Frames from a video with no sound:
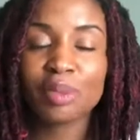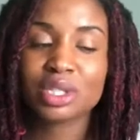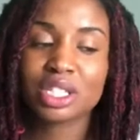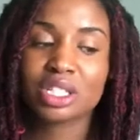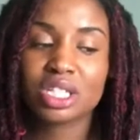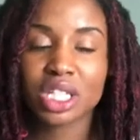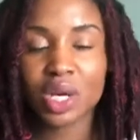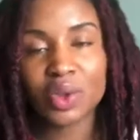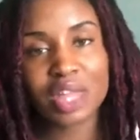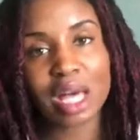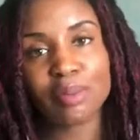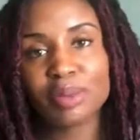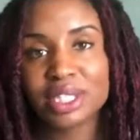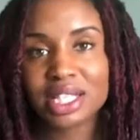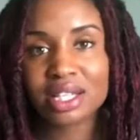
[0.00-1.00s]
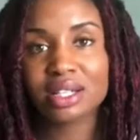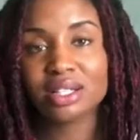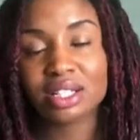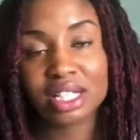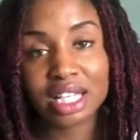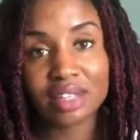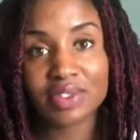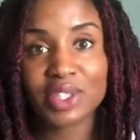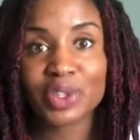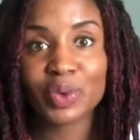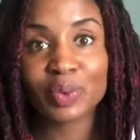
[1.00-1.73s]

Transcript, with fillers: to show that particular gift to the